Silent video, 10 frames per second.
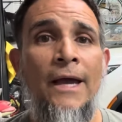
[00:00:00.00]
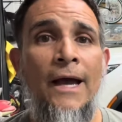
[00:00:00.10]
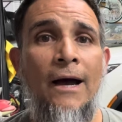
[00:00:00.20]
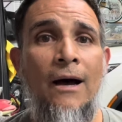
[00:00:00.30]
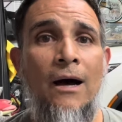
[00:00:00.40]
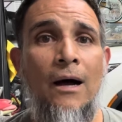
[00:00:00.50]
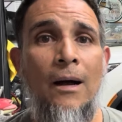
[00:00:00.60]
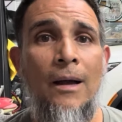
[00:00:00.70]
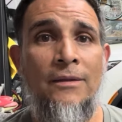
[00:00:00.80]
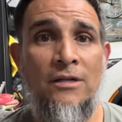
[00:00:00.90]

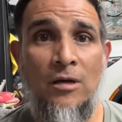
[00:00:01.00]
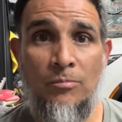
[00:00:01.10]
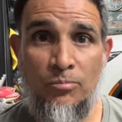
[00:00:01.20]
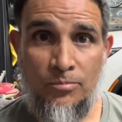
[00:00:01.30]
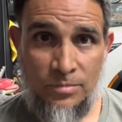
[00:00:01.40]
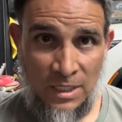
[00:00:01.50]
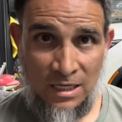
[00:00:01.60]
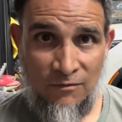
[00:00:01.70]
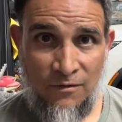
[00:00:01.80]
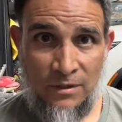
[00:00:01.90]
and then I'll take
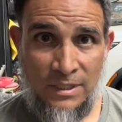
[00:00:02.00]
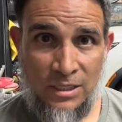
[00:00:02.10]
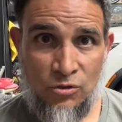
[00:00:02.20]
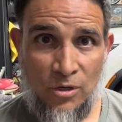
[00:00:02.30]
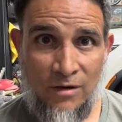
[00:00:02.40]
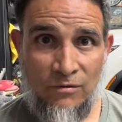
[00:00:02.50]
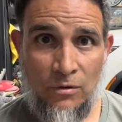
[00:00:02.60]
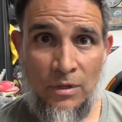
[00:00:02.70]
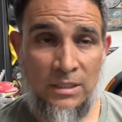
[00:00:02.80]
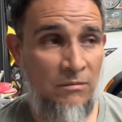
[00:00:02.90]
it for a test drive real
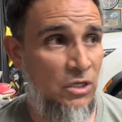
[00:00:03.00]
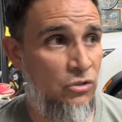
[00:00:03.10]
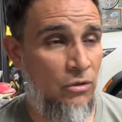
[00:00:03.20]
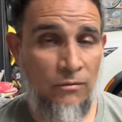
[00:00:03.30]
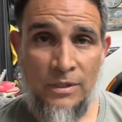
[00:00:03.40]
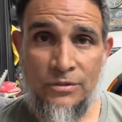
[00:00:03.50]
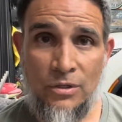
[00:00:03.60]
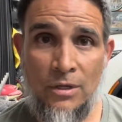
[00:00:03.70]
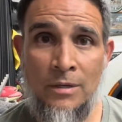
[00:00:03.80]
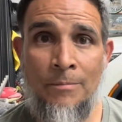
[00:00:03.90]
quick to make sure it runs
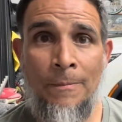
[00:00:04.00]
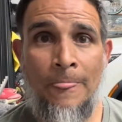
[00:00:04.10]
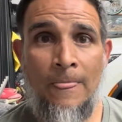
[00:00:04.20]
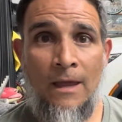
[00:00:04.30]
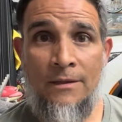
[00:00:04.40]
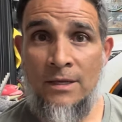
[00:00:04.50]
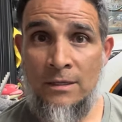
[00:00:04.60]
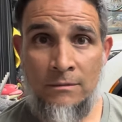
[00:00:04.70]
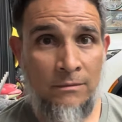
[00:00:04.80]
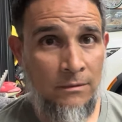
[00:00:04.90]
good. And
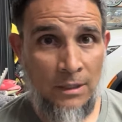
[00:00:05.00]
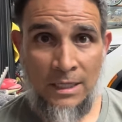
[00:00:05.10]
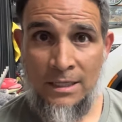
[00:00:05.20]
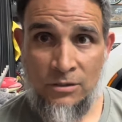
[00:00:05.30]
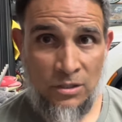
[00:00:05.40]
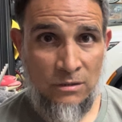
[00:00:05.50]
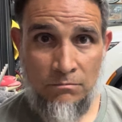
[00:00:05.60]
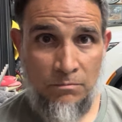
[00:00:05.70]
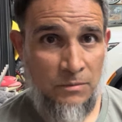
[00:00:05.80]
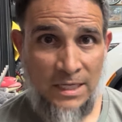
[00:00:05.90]
then again, just
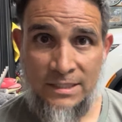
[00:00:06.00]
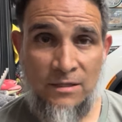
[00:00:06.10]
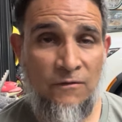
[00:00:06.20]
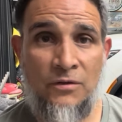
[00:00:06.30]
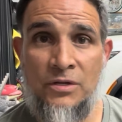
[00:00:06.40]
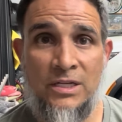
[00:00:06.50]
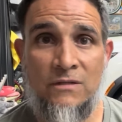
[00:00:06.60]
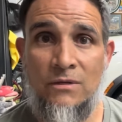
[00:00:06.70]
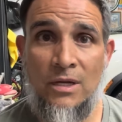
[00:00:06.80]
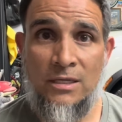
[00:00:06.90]
test it for the next
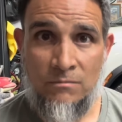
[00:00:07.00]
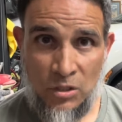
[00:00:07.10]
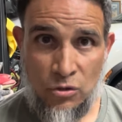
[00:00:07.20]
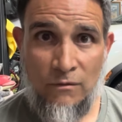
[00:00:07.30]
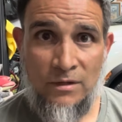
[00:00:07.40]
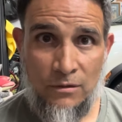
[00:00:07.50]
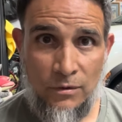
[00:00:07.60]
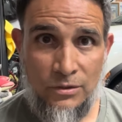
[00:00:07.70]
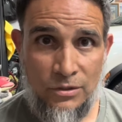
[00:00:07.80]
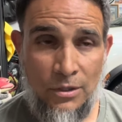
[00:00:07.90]
few days and make sure everything
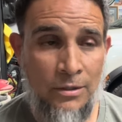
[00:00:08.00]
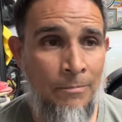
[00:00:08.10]
runs good.